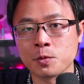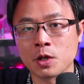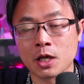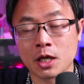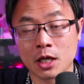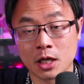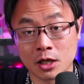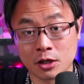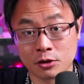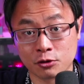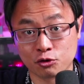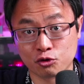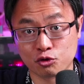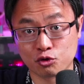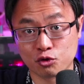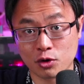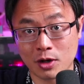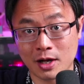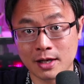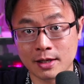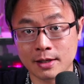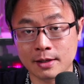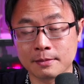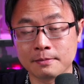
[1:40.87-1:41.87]
in
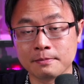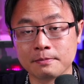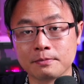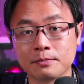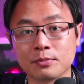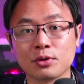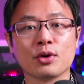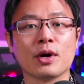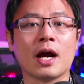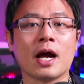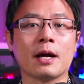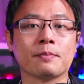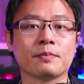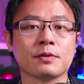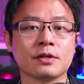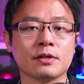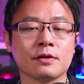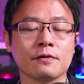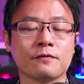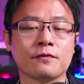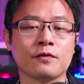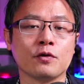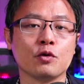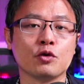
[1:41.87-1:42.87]
Australia, perhaps in the
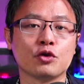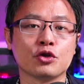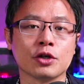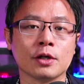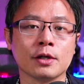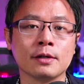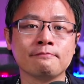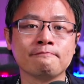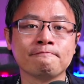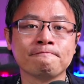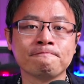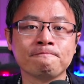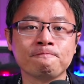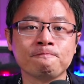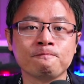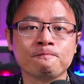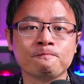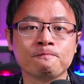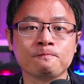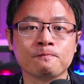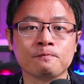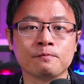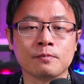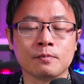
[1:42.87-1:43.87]
future?
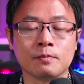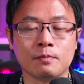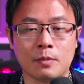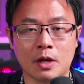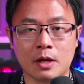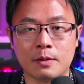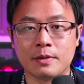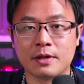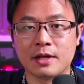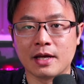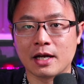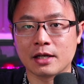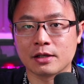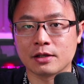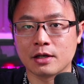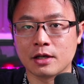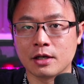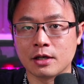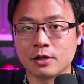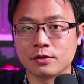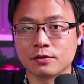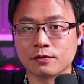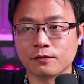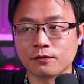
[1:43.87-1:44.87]
Maybe that
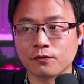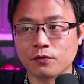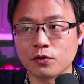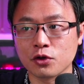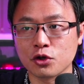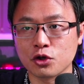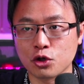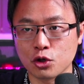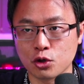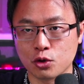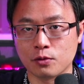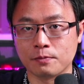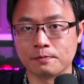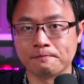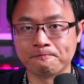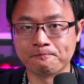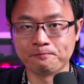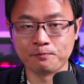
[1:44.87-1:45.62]
is for you.